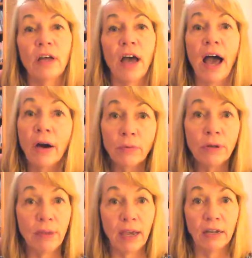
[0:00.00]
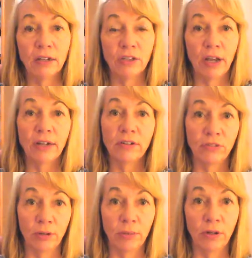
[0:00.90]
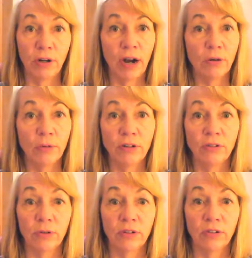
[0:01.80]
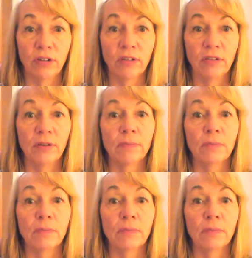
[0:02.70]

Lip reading: how we manage and distribute our resources?